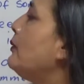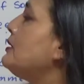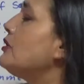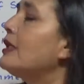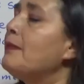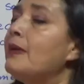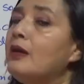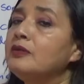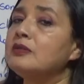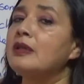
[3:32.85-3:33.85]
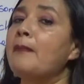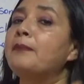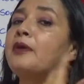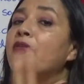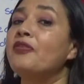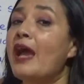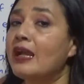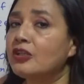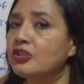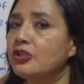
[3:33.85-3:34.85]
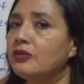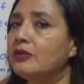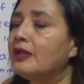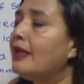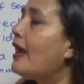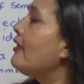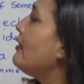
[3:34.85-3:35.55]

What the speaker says: we talk about production, and